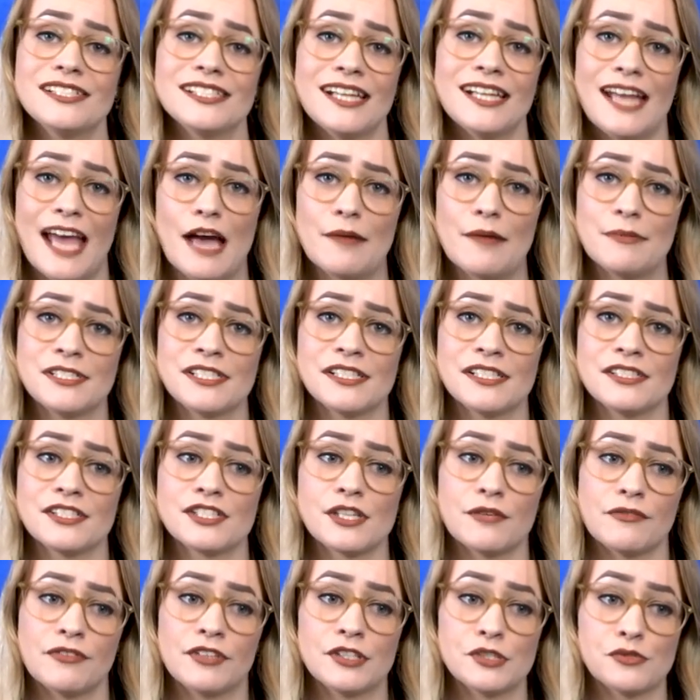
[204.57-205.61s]

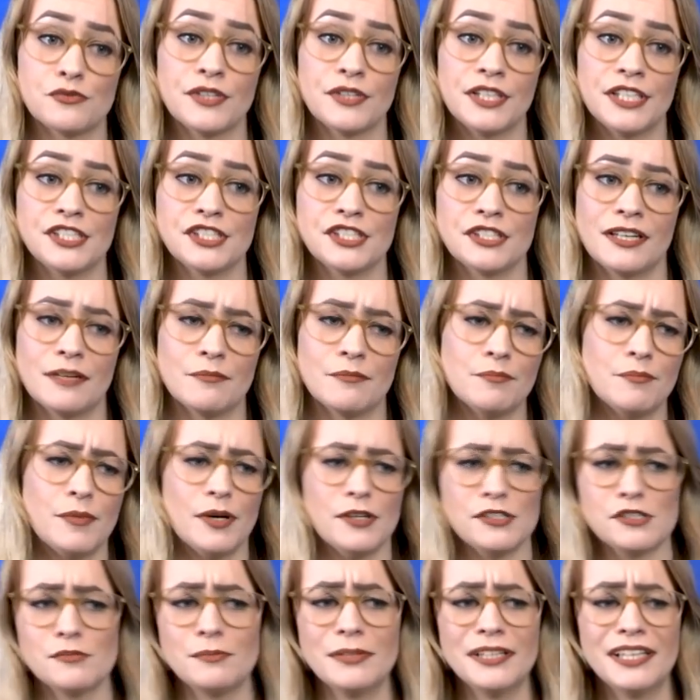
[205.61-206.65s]
inhabitants of this region, and
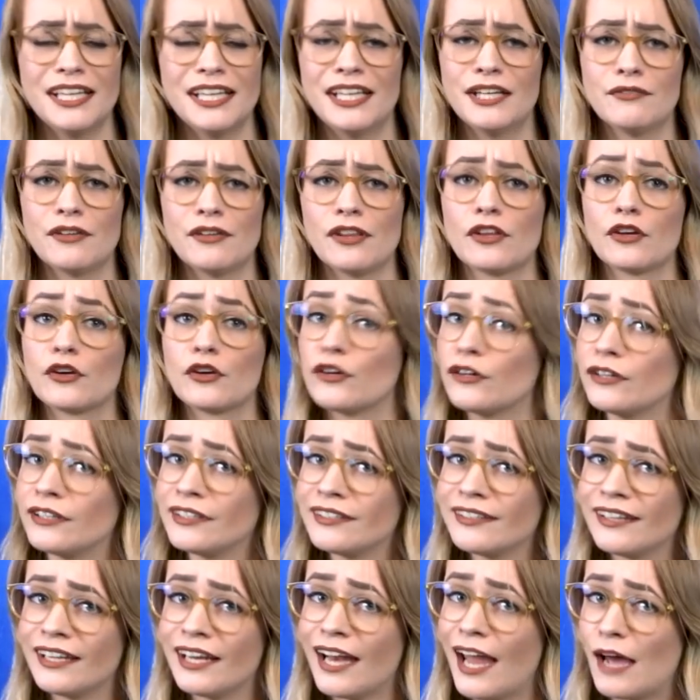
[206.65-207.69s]
possibly even the
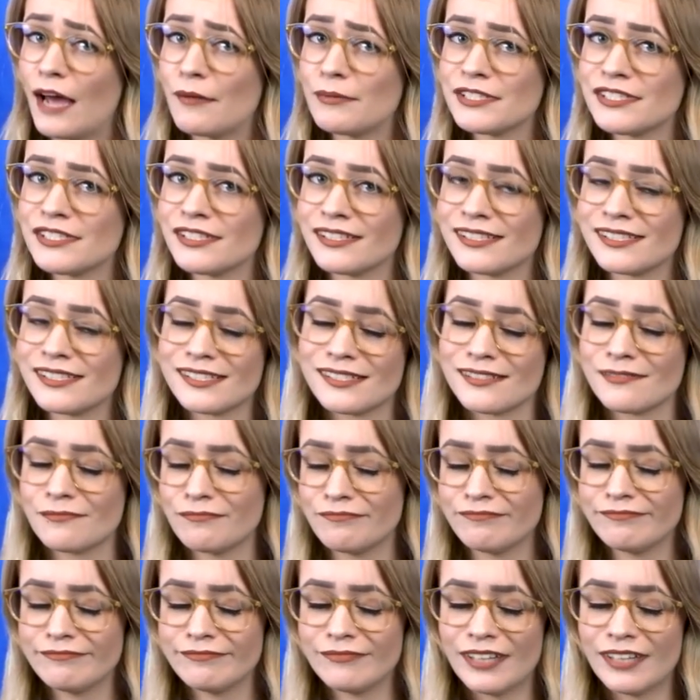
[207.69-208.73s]
current inhabitants
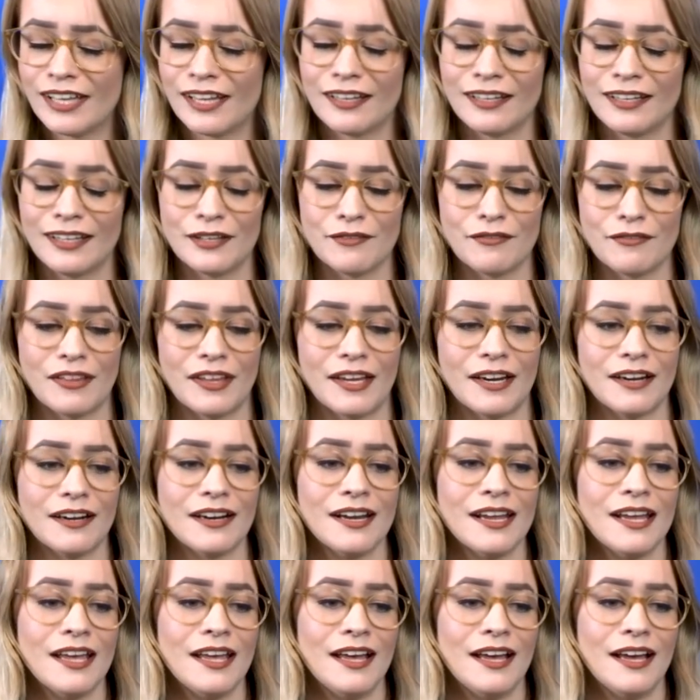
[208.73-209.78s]
that live there,
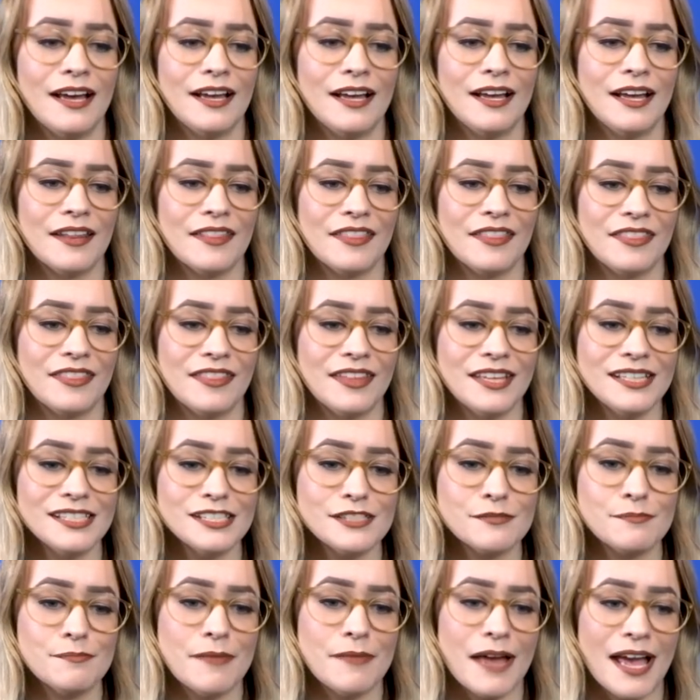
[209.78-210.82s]

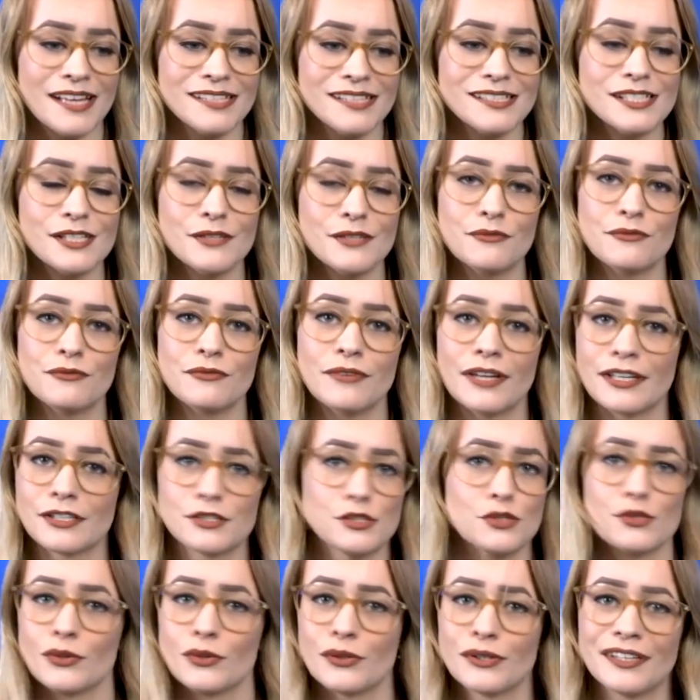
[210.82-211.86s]
this massive,
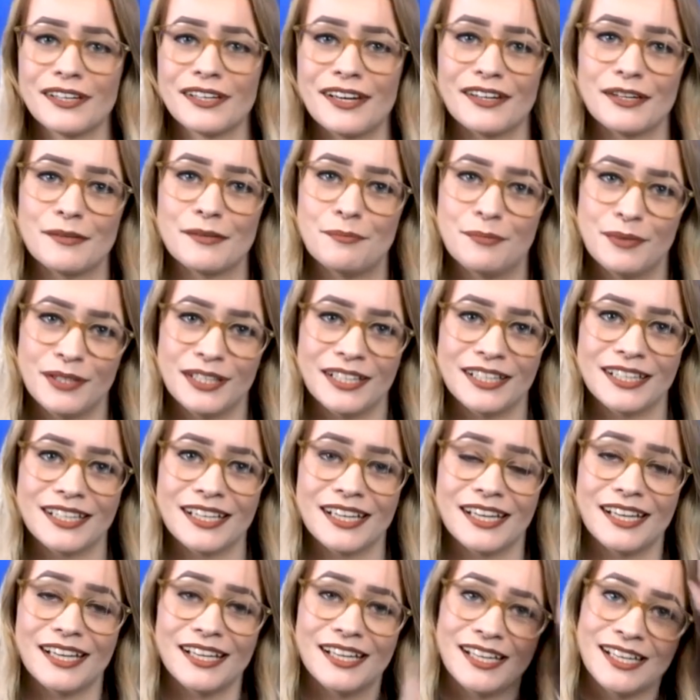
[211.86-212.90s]
extraordinary
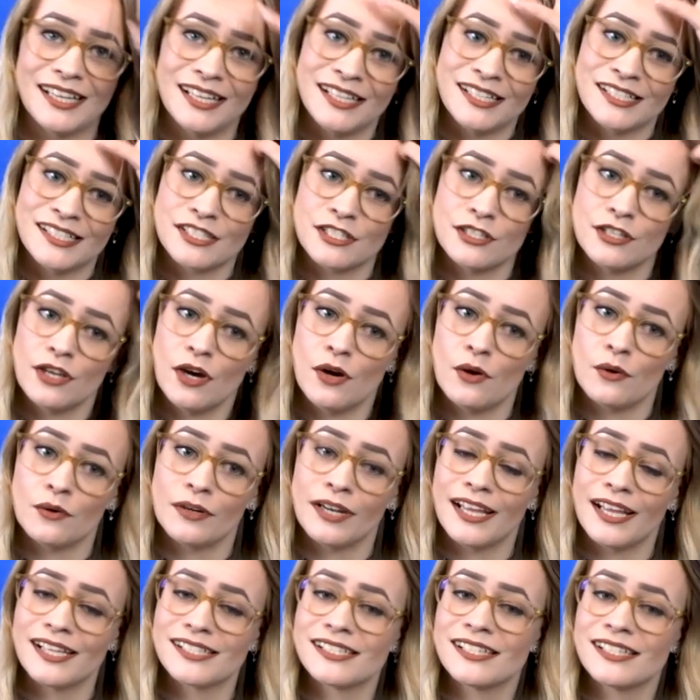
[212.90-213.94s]
peak is
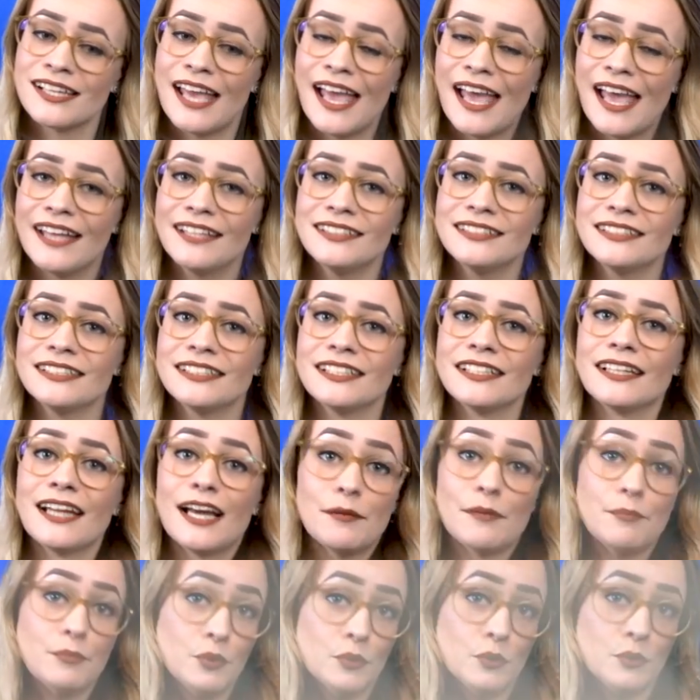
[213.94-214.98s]
known as an Andean
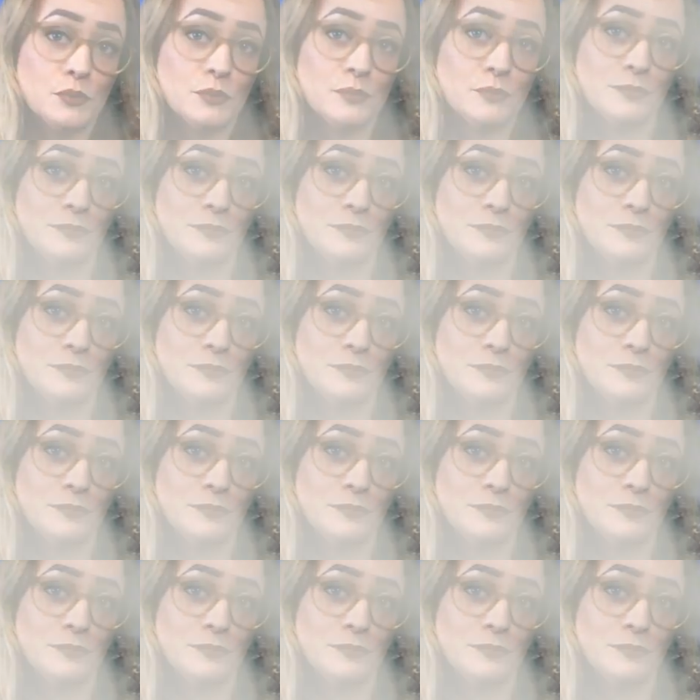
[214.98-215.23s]
Apu.